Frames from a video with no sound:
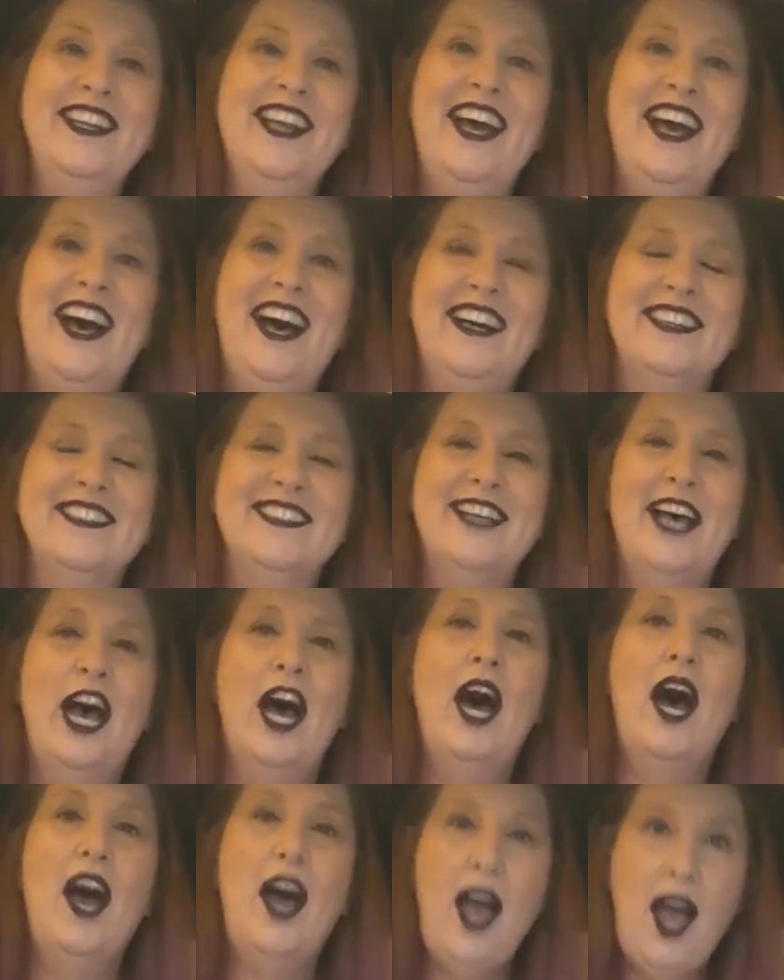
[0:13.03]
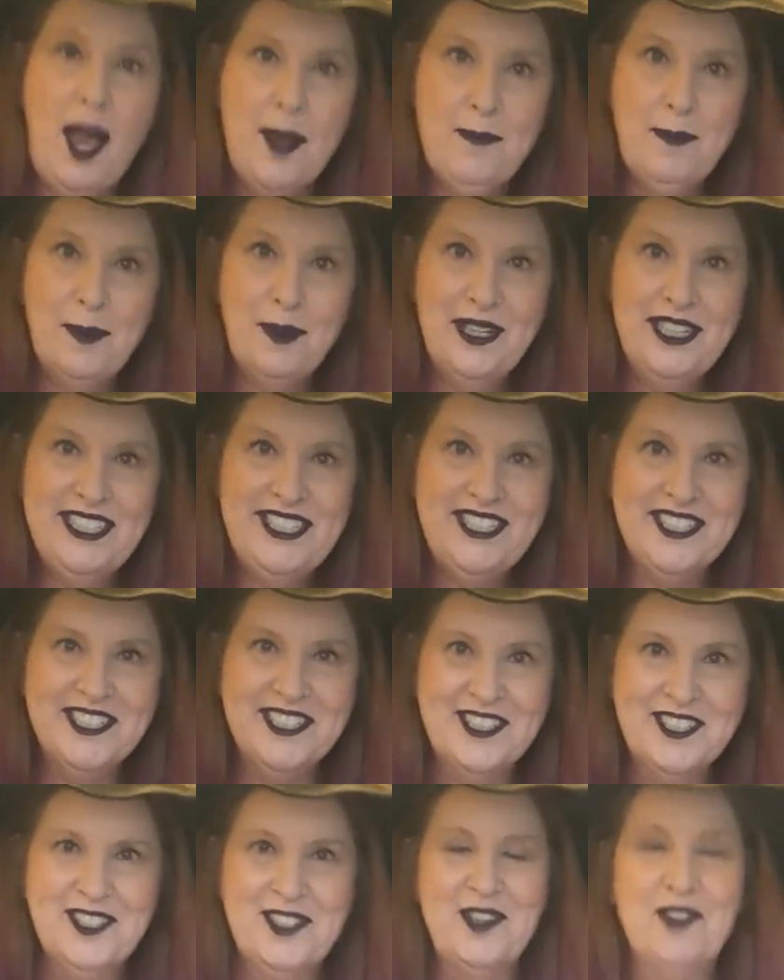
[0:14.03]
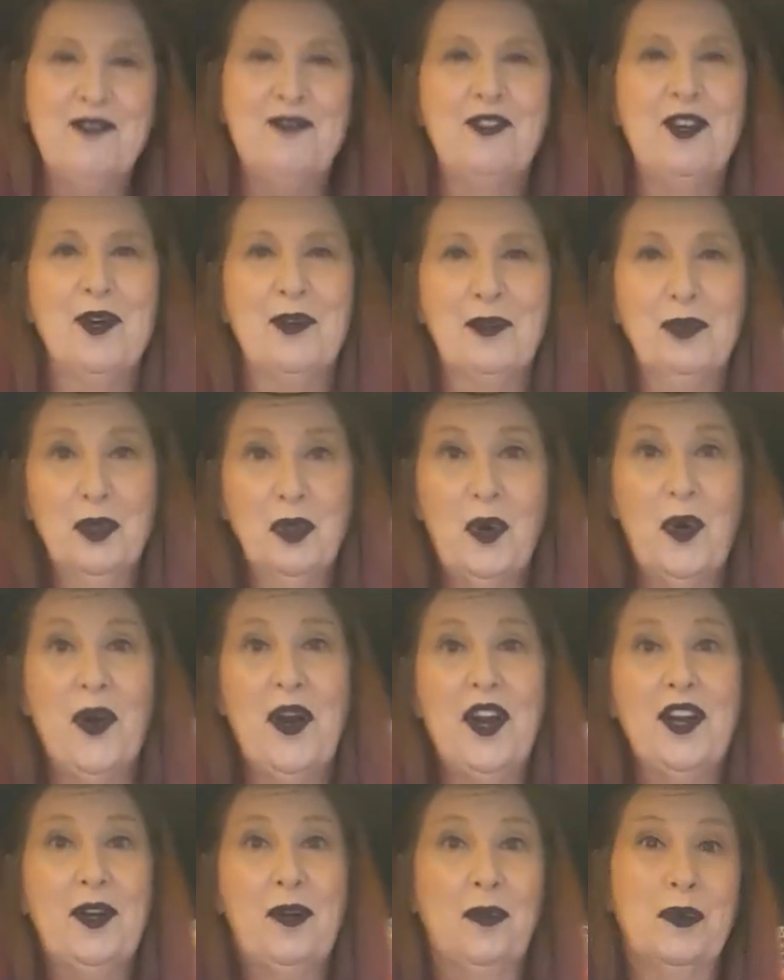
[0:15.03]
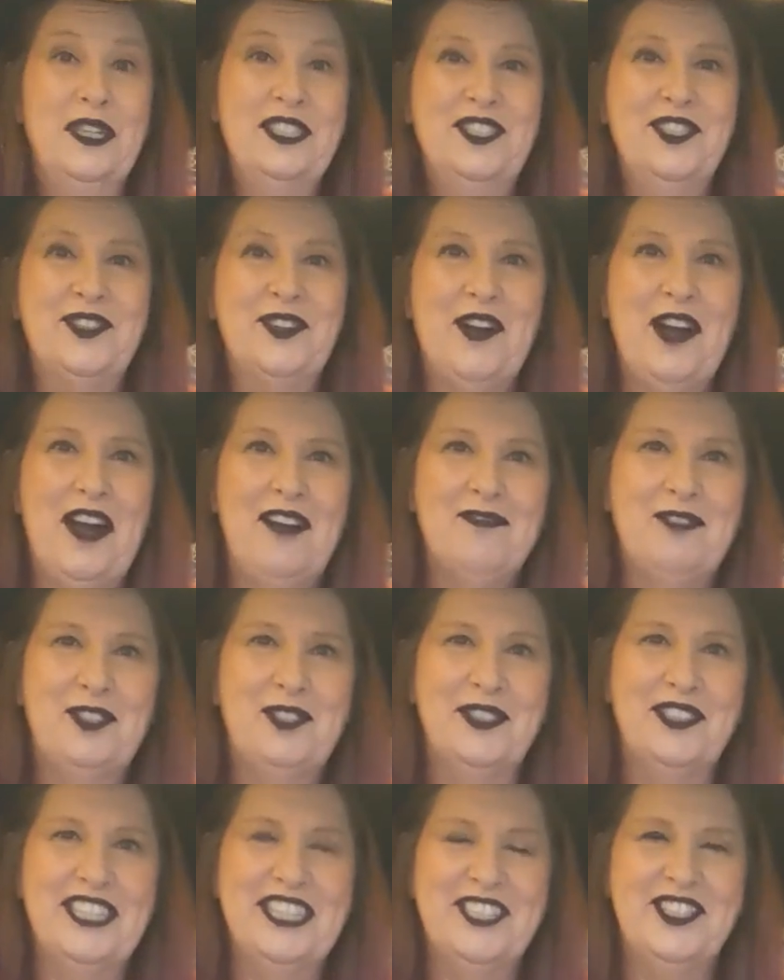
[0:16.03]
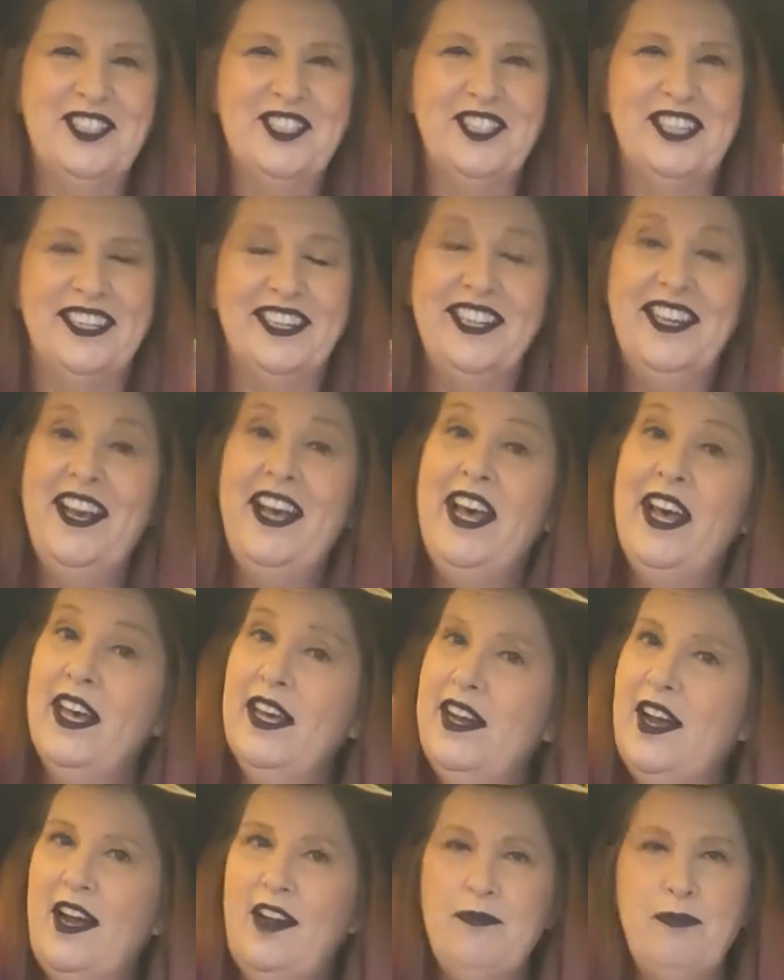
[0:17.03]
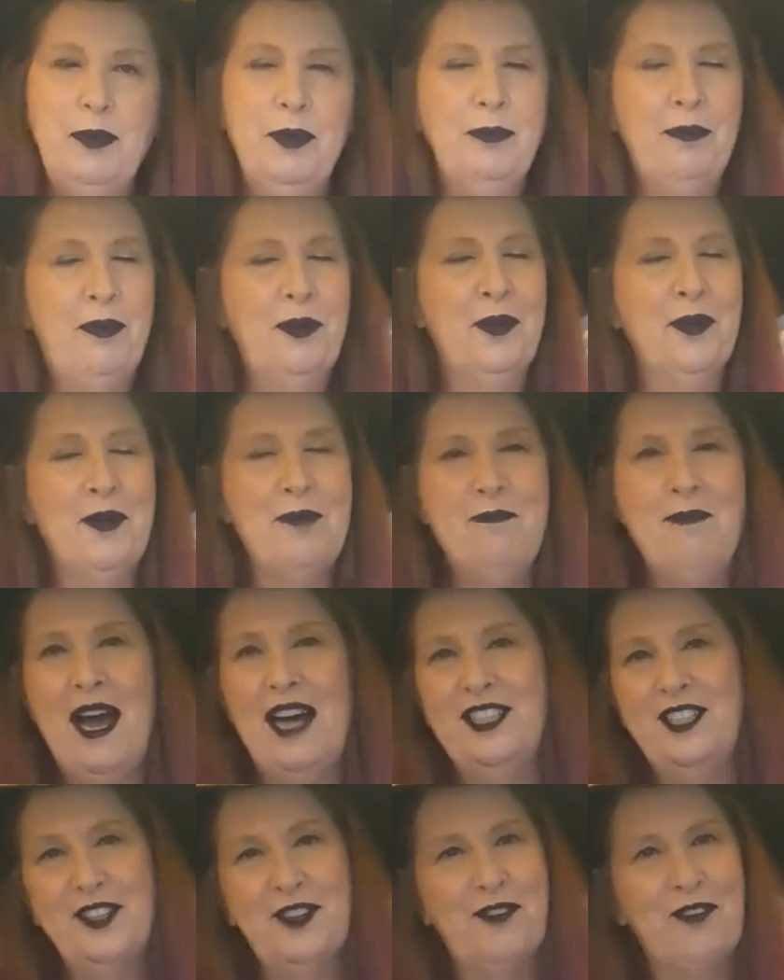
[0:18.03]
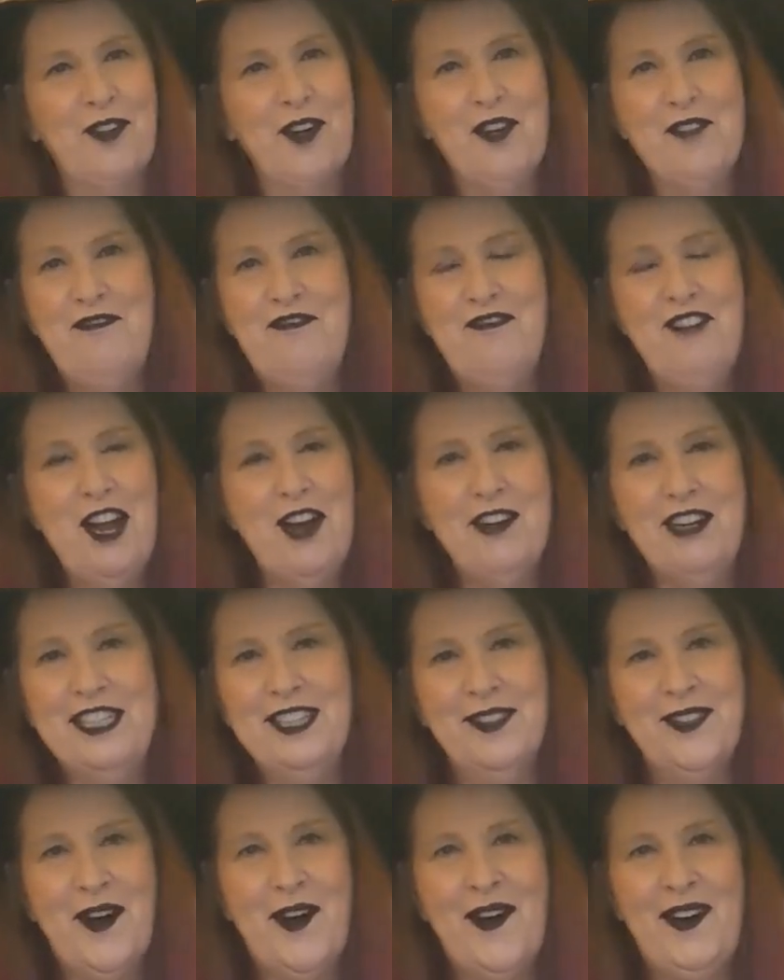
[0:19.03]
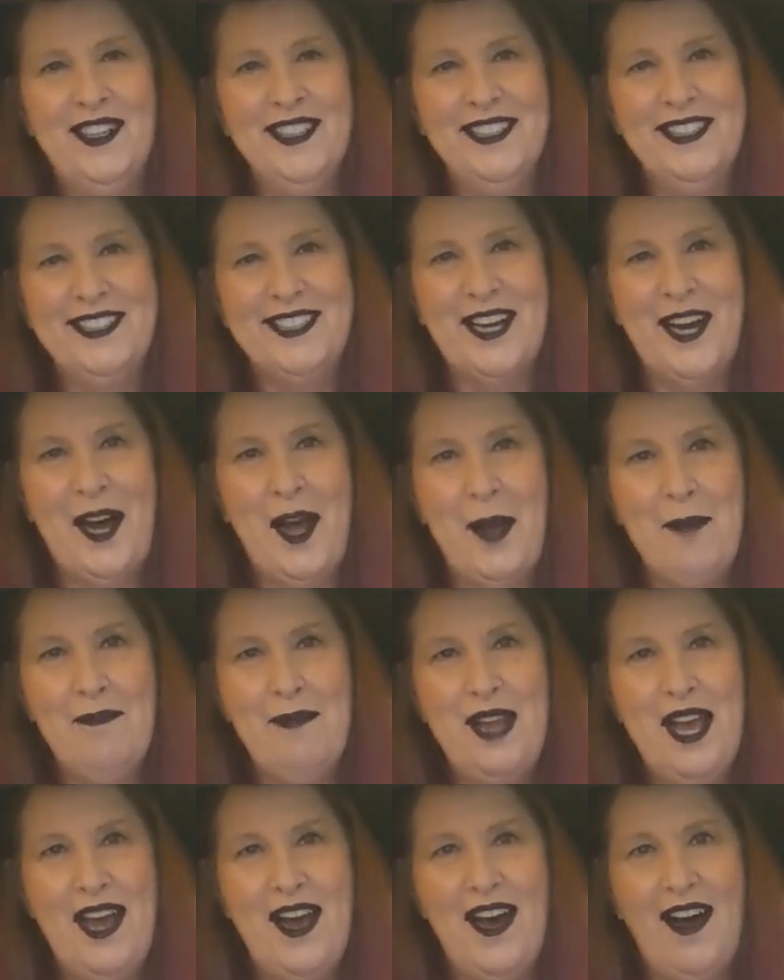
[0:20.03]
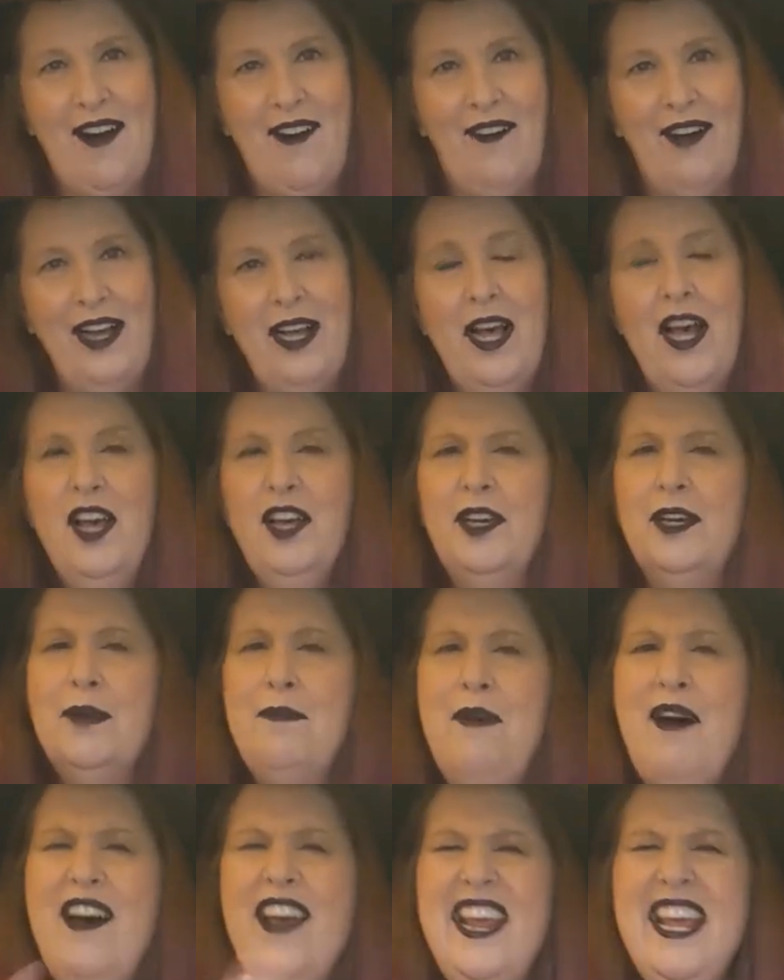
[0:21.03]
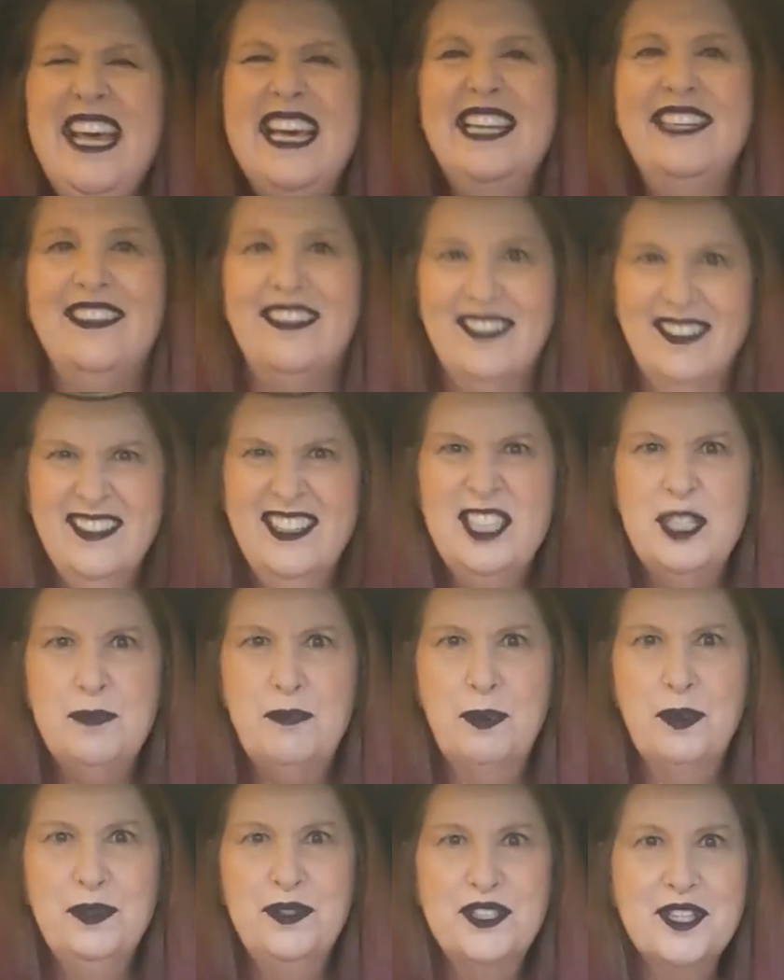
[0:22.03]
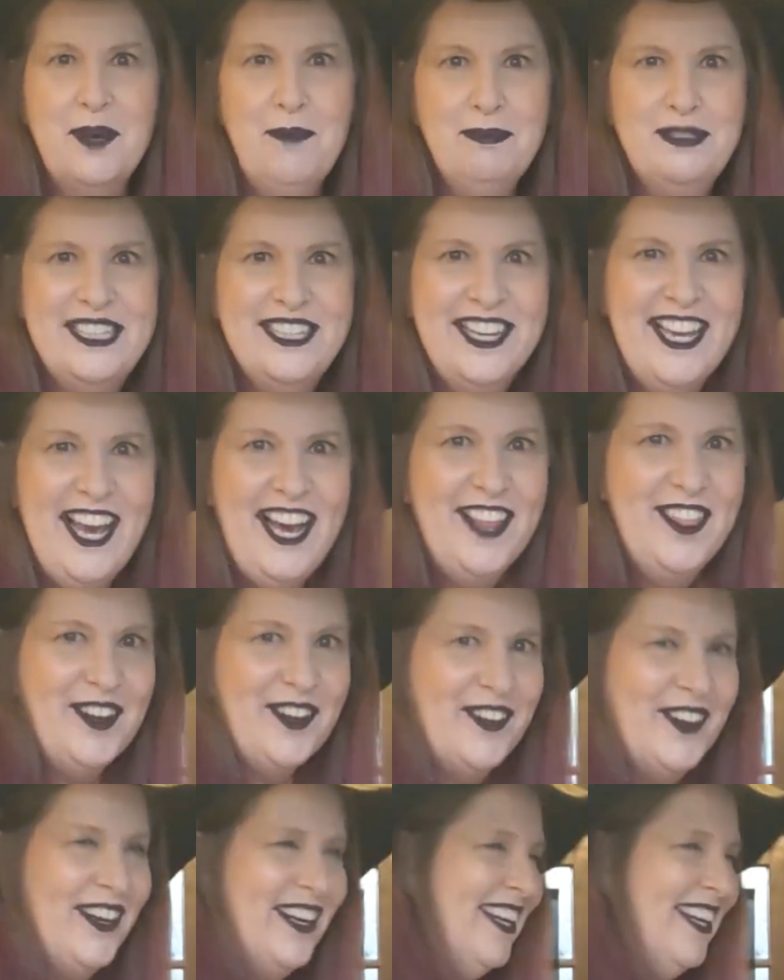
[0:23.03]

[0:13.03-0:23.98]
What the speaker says: S, a high priestess in a folkloric witchcraft tradition, and I've been brewing magic for a very long time now. Come on in, let's brew some together.